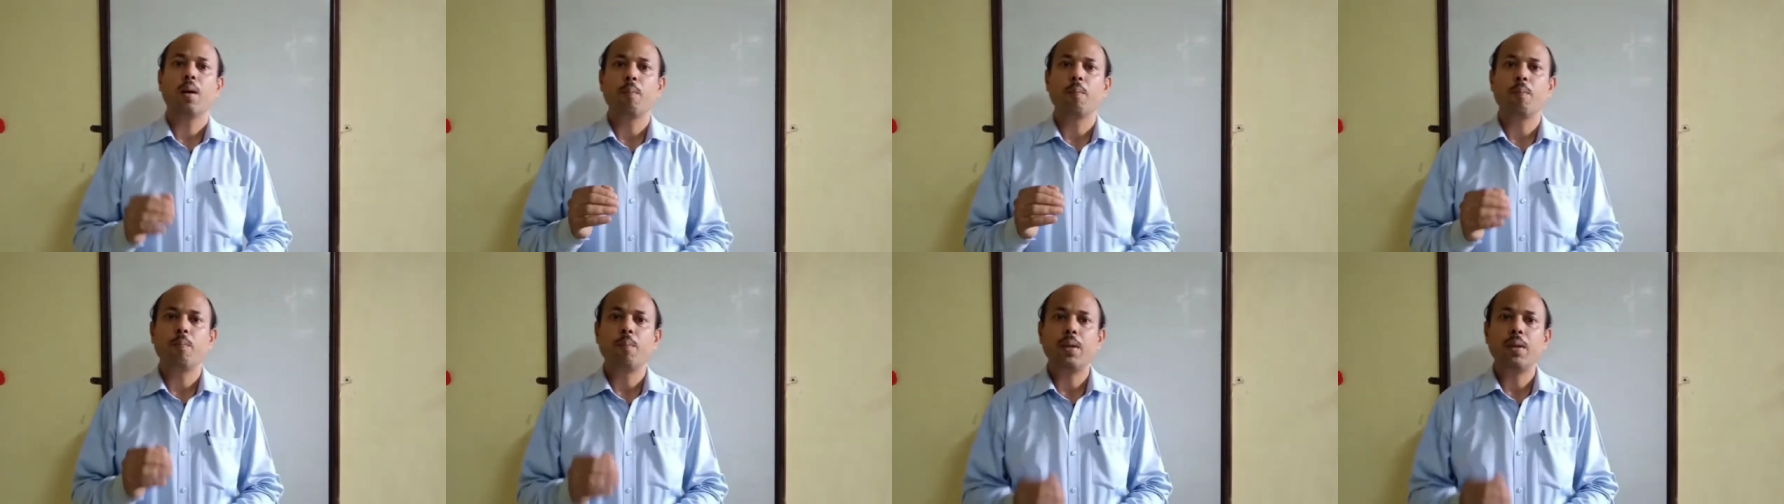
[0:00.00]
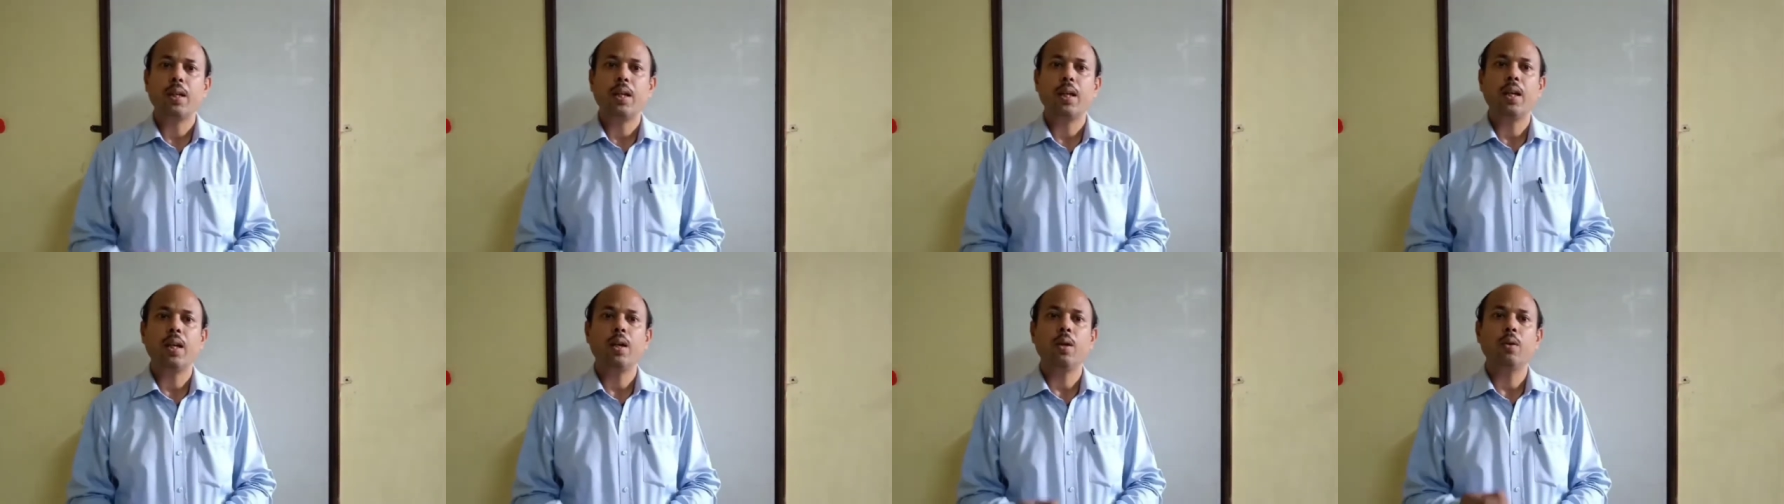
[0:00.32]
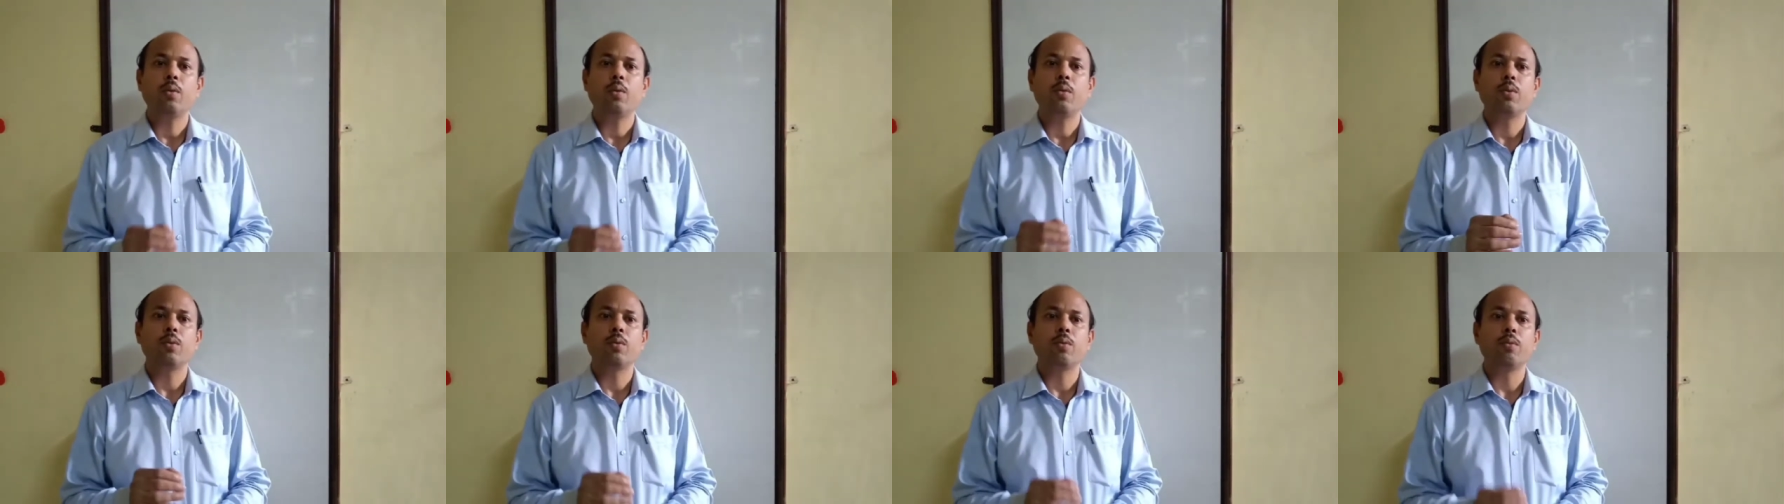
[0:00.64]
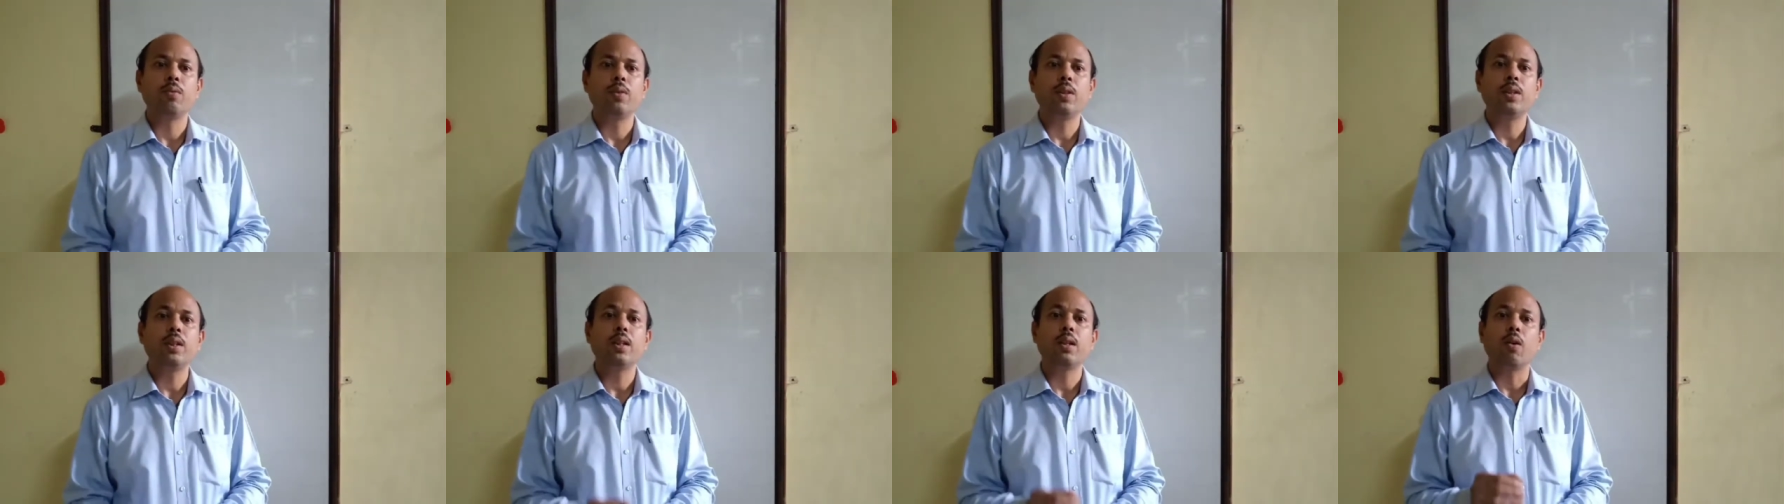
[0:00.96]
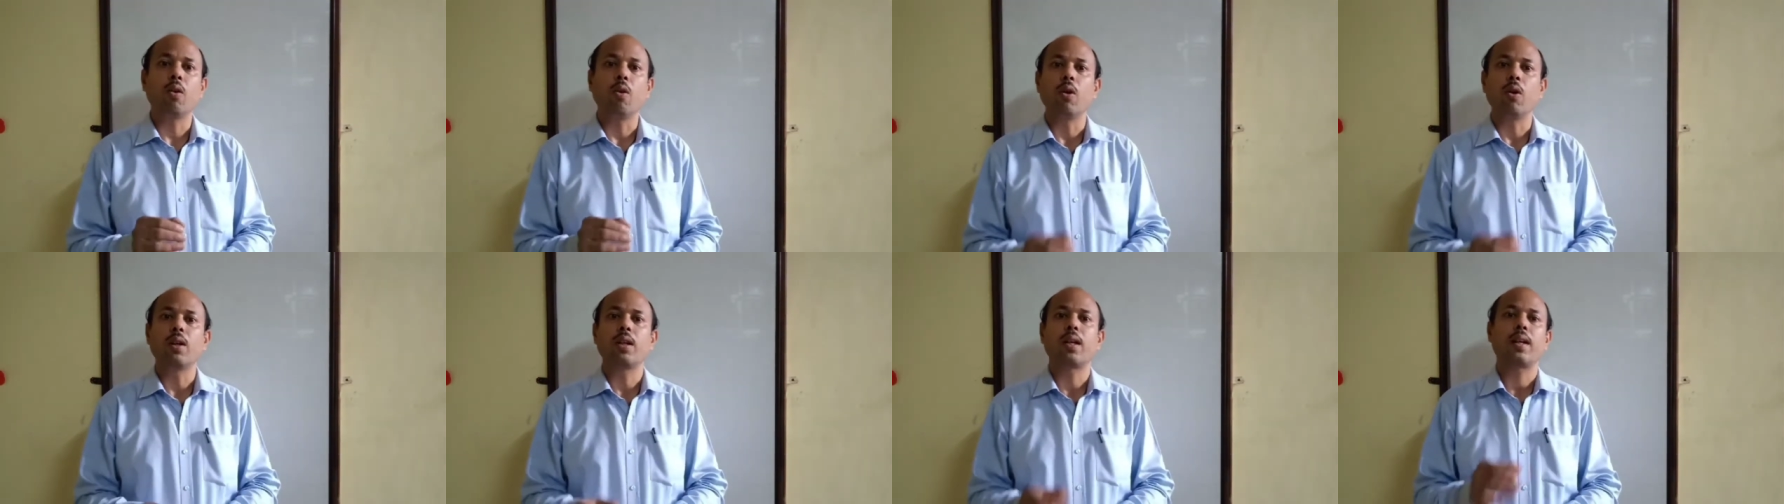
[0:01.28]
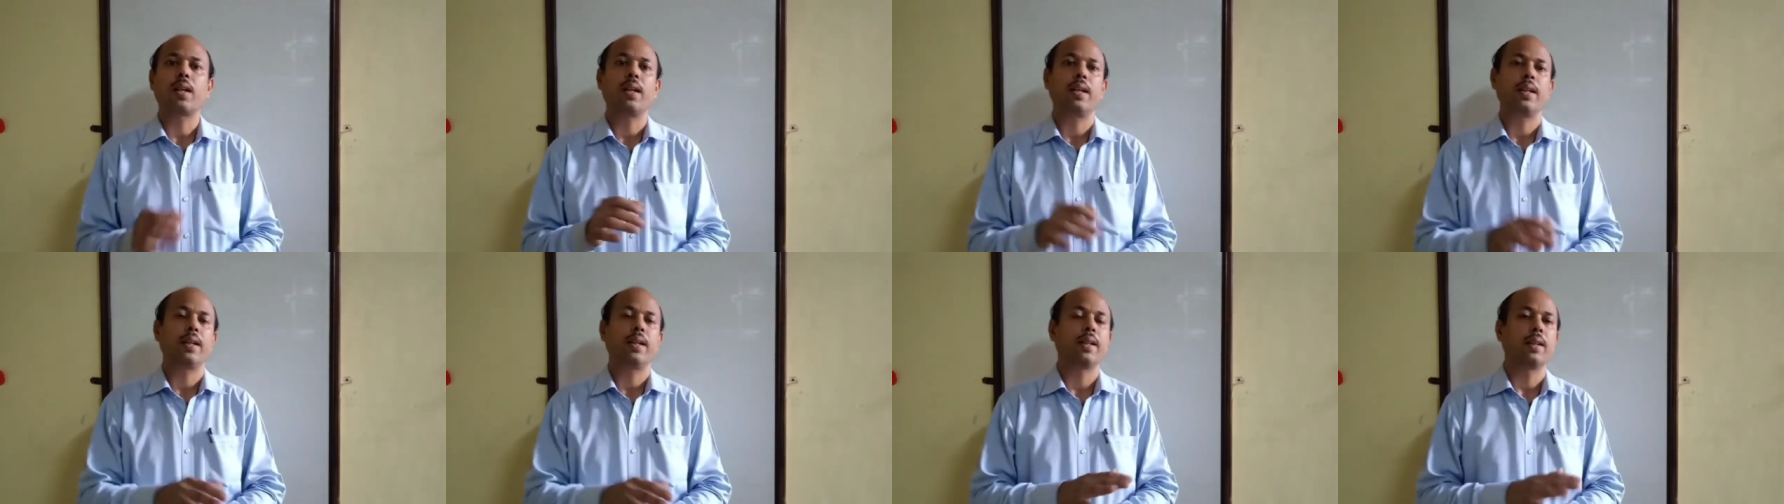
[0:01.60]
behave with
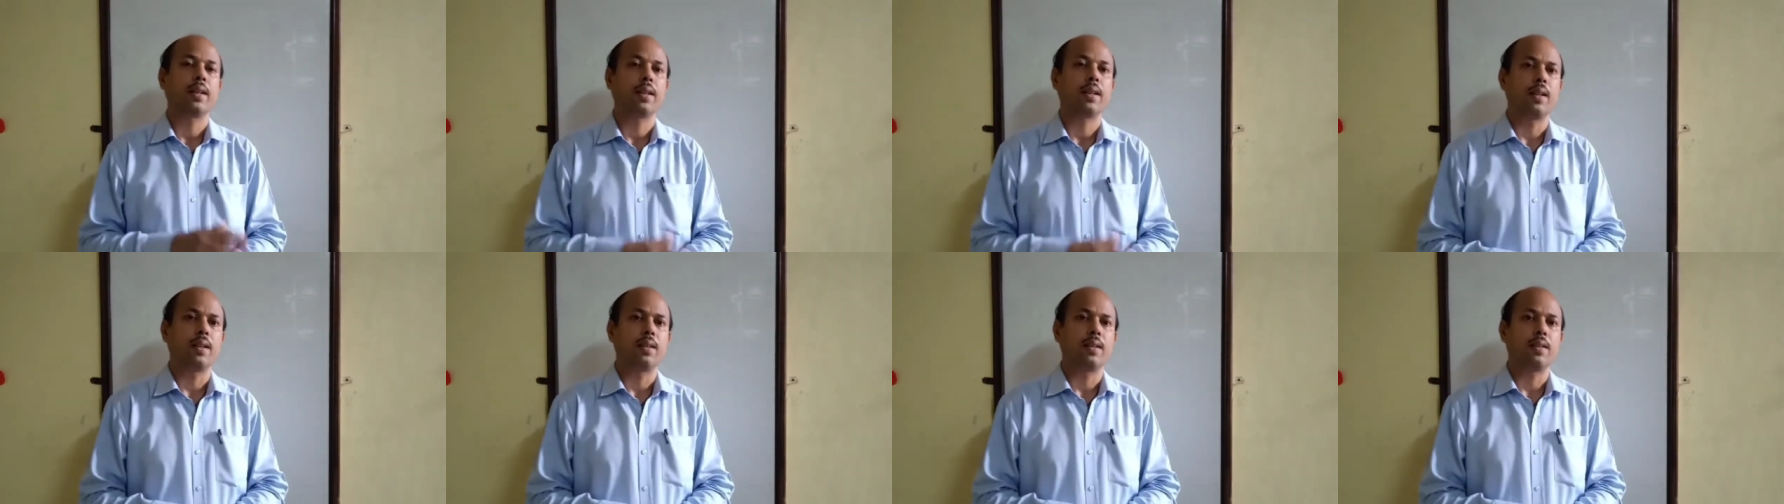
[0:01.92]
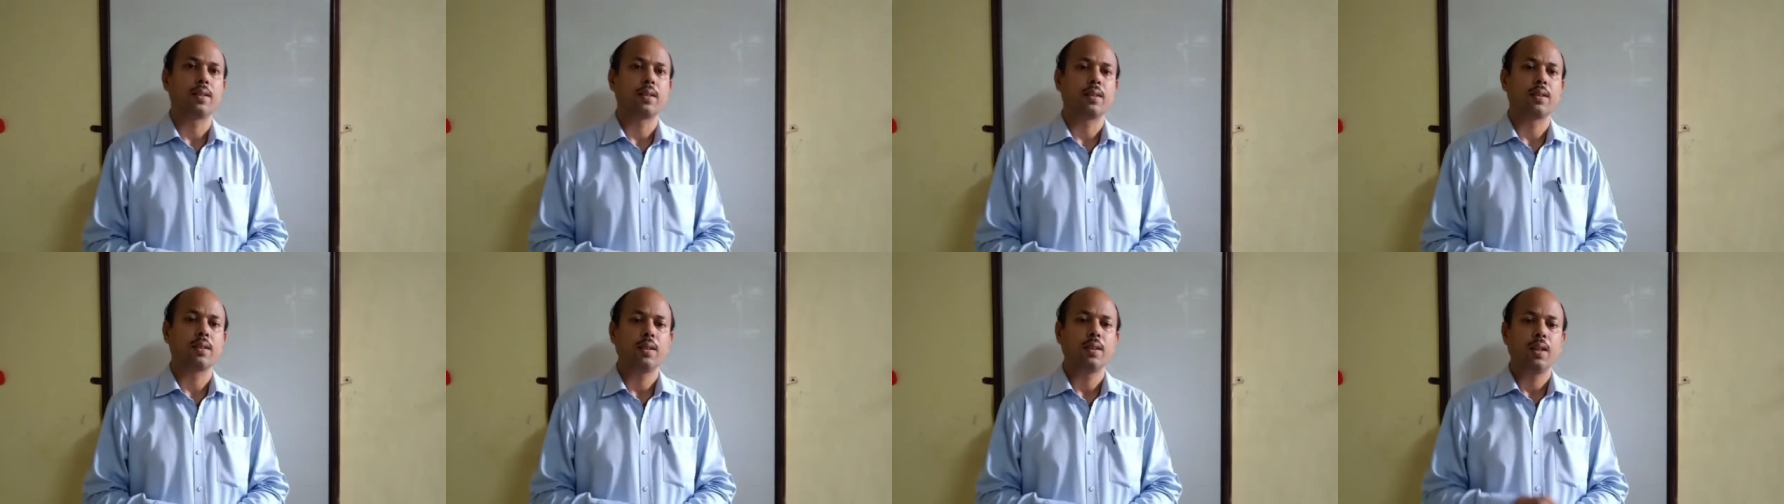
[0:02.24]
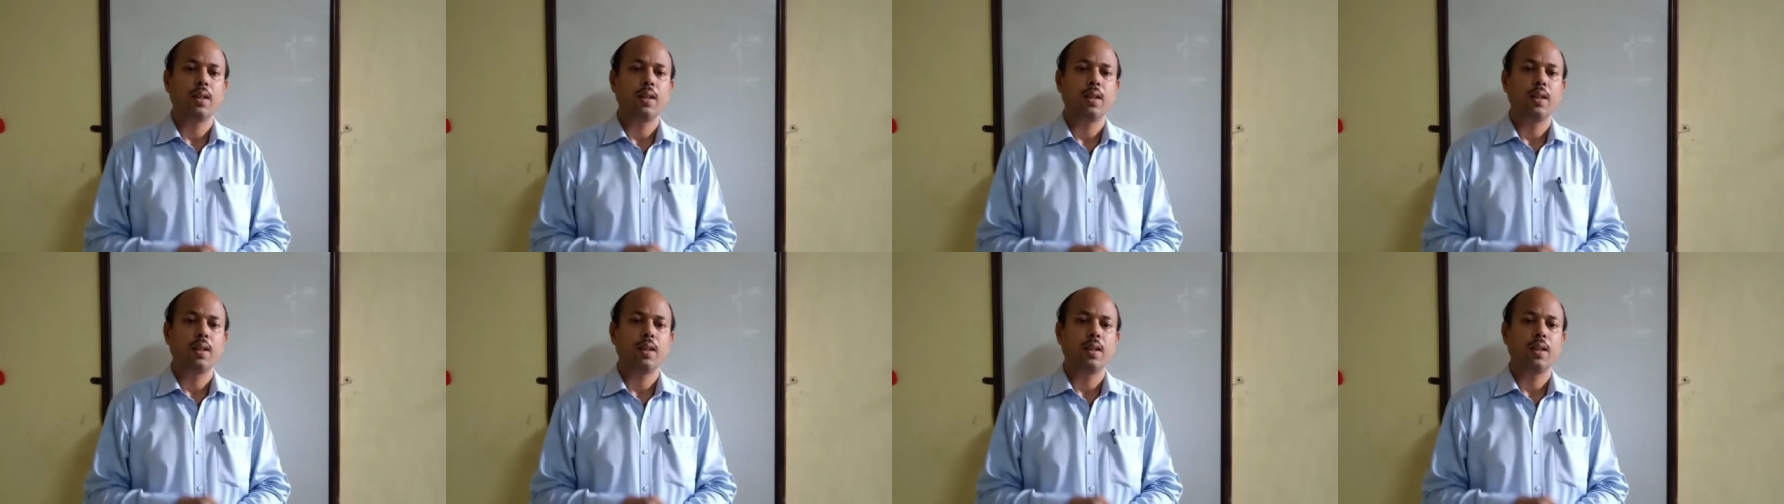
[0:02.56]
alternating current.